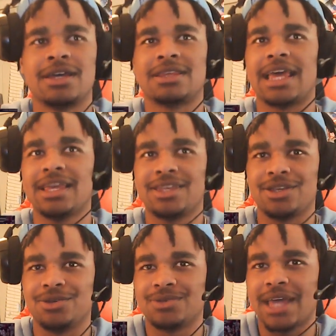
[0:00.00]
Thank
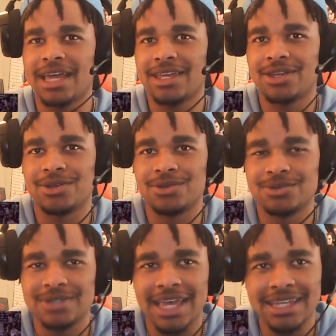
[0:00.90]
you, thank you,
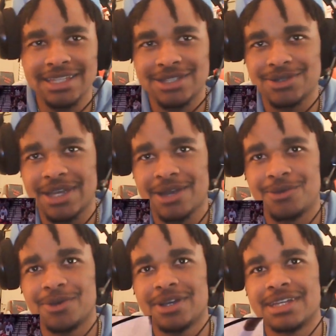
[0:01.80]
thank you.
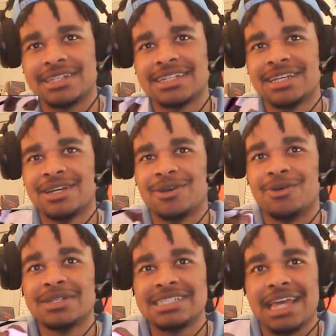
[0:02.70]
And one.
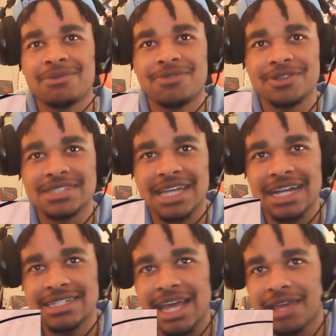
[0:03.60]
Once Dame feels the
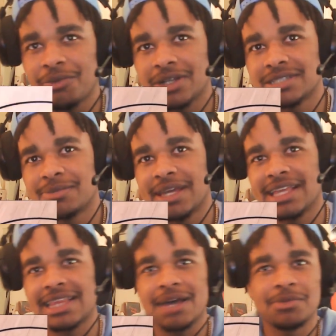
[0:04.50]
contact, he wants to make it that